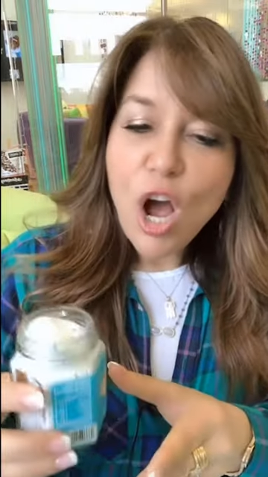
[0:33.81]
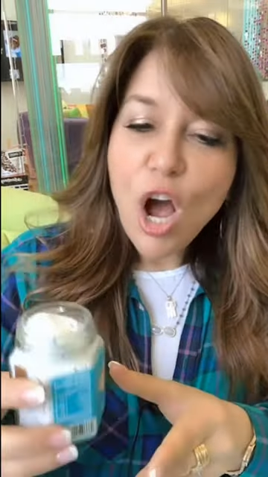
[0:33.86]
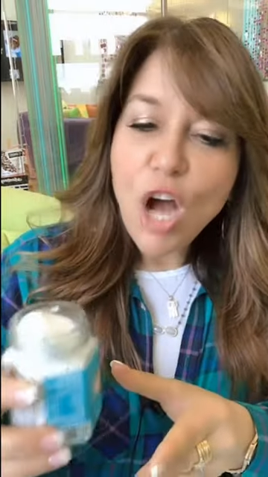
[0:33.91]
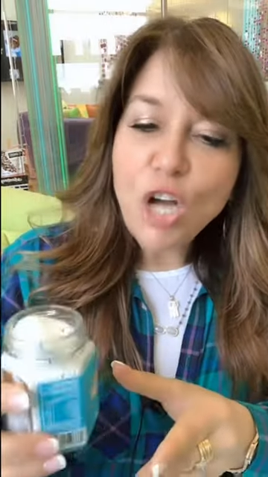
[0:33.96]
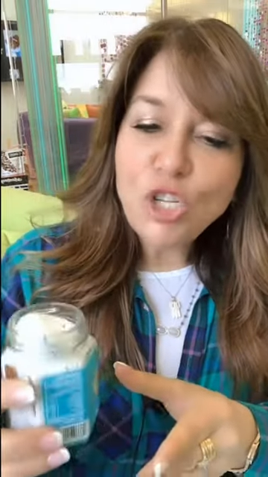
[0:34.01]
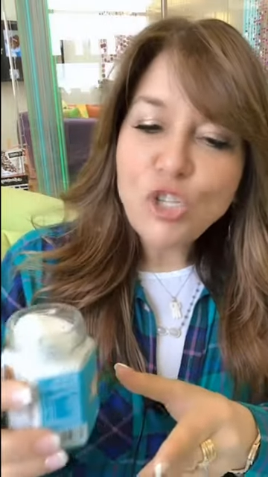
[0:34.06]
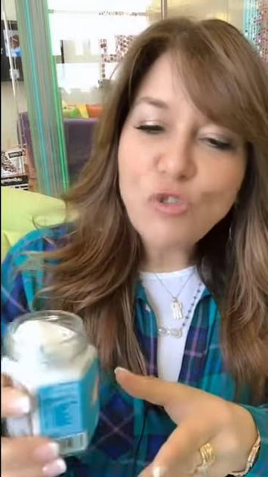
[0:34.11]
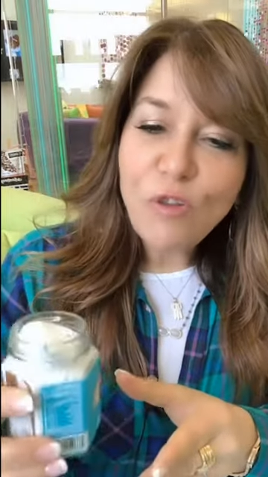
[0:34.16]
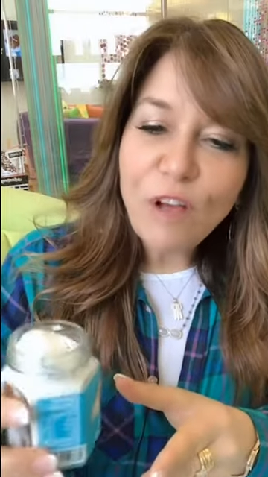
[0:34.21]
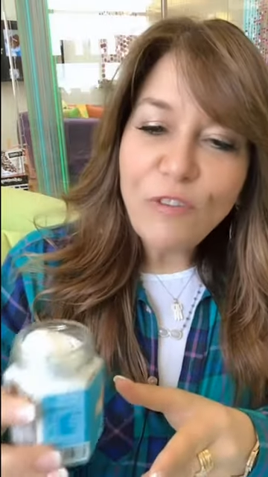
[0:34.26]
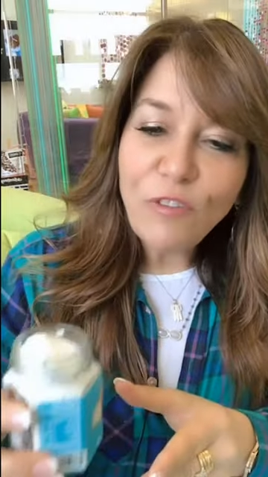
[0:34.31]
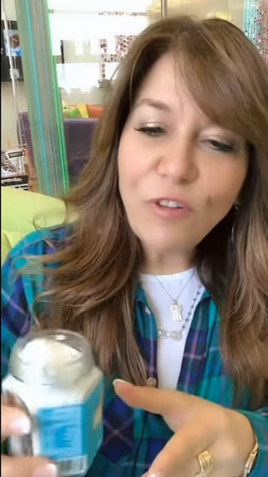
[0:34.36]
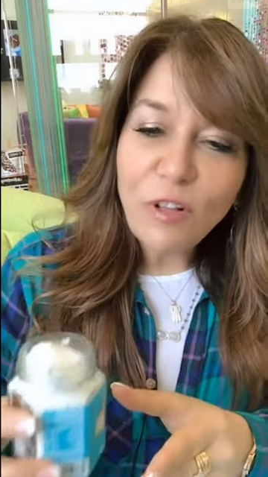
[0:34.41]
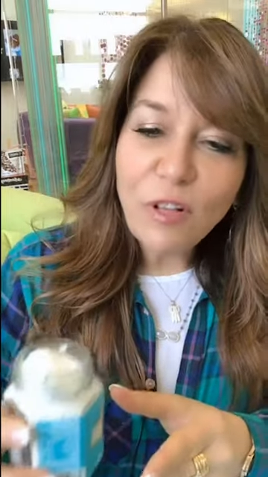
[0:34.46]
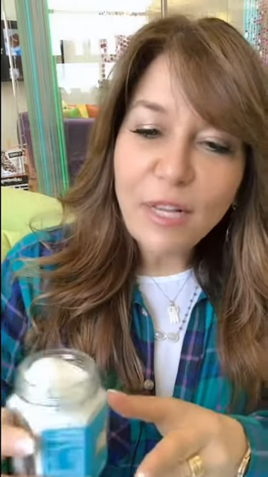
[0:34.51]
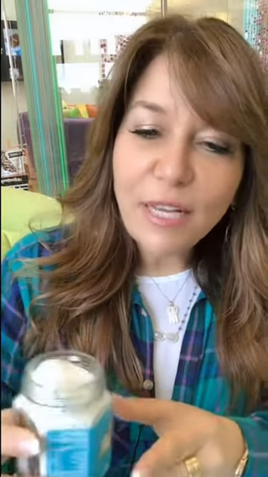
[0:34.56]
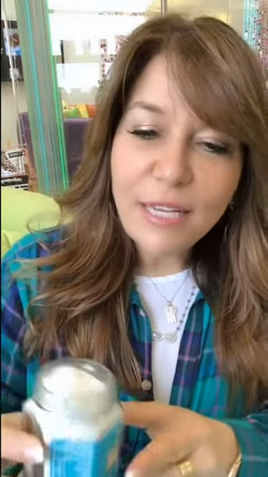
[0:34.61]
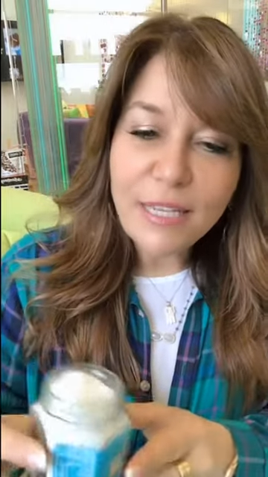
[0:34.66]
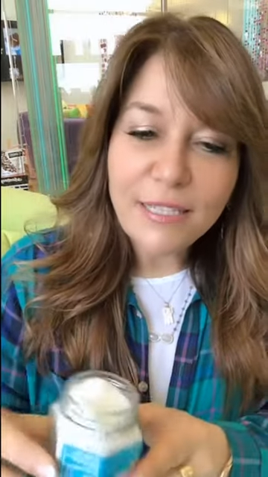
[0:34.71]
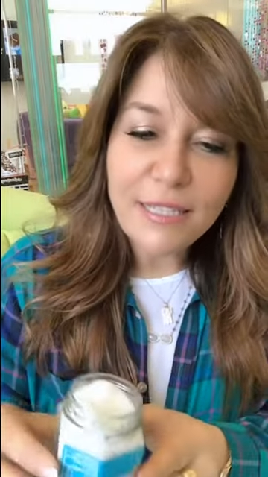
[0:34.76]
a
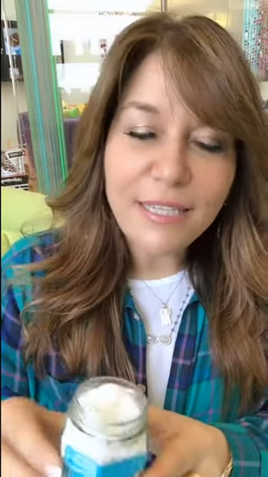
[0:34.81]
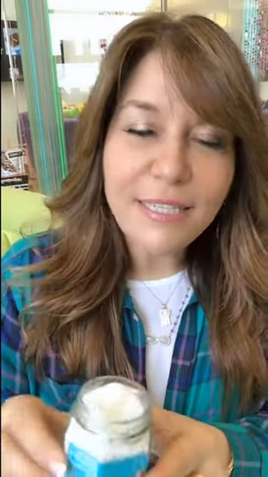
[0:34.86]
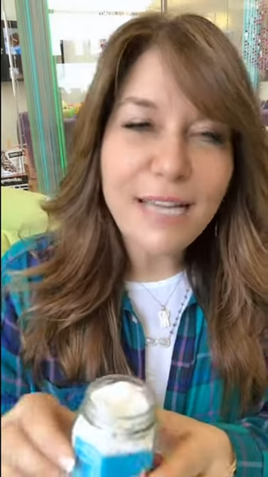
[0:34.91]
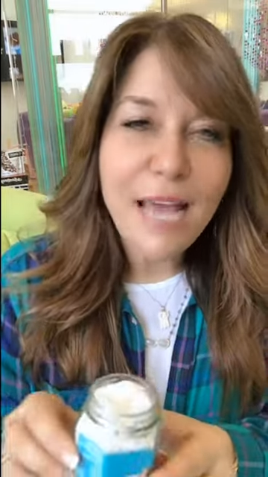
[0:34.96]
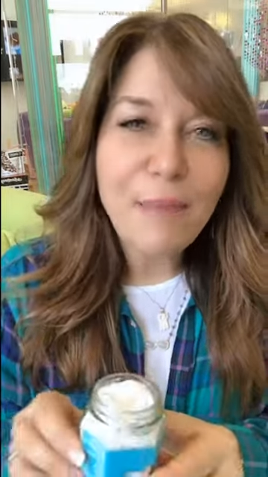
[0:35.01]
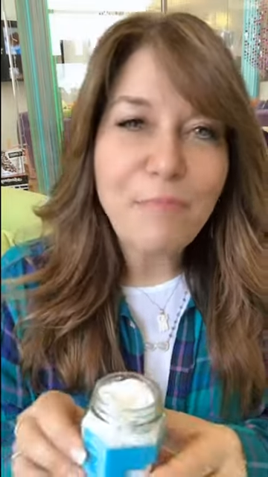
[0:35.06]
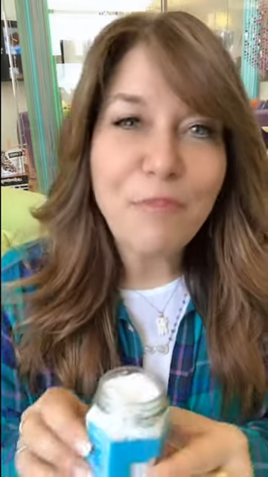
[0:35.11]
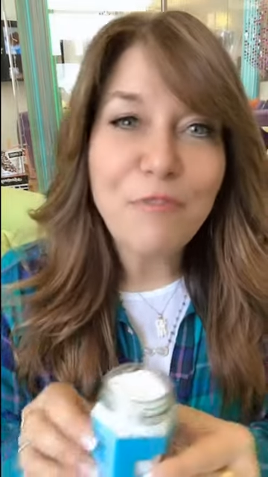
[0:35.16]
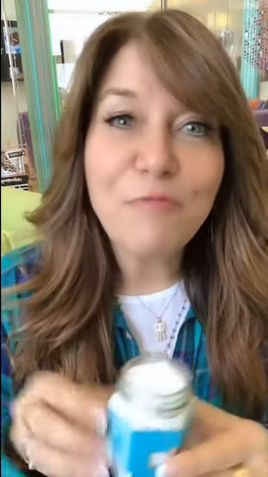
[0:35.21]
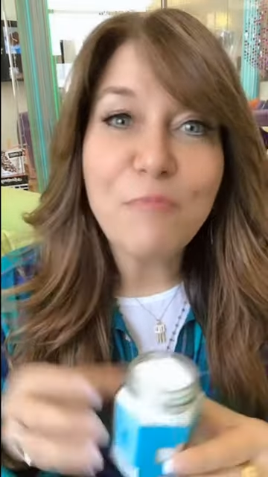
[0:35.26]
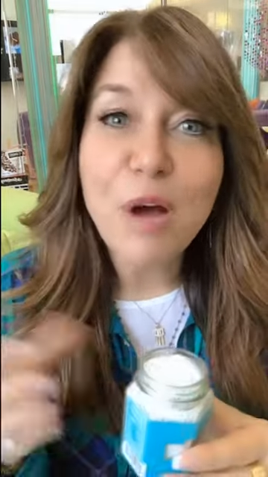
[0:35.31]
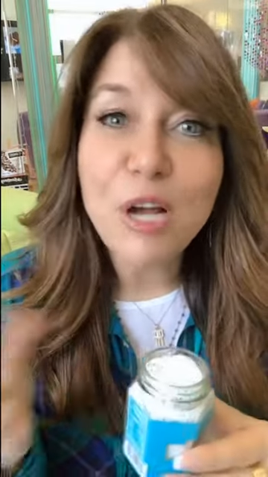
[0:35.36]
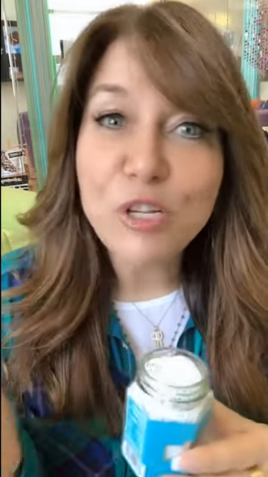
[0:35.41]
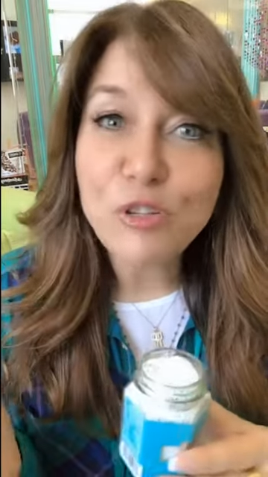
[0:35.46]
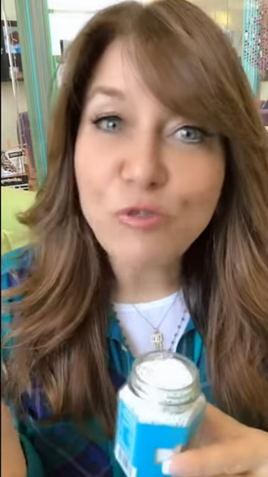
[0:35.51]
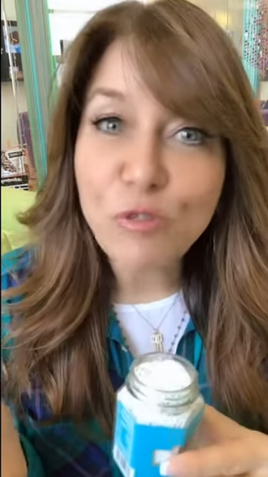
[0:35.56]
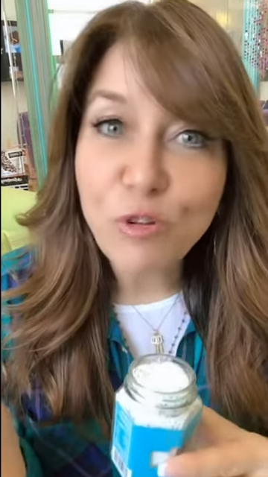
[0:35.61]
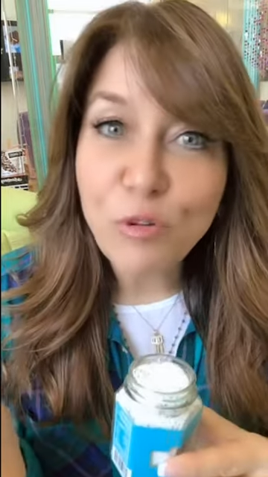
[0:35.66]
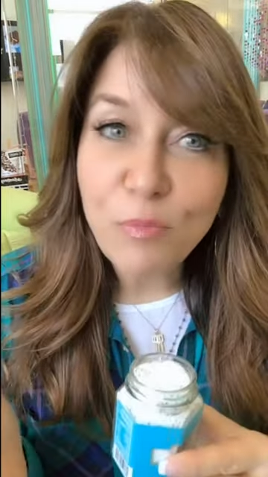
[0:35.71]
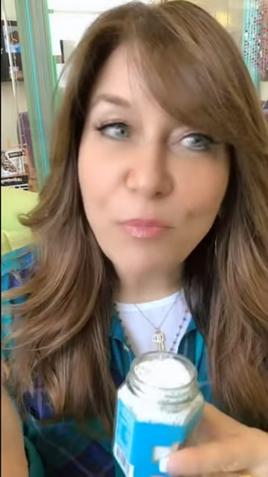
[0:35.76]
truffle is a type of
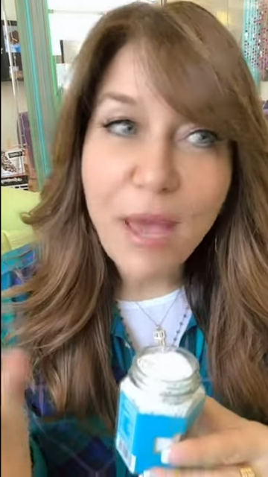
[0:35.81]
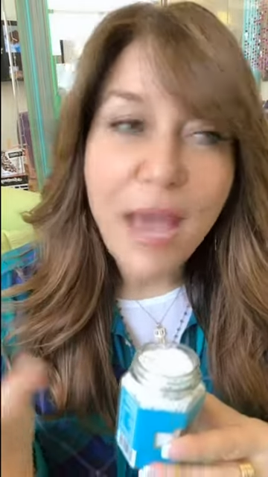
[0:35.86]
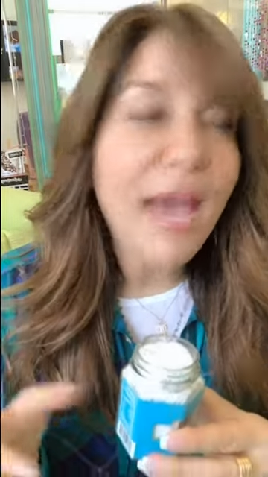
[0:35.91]
mushroom,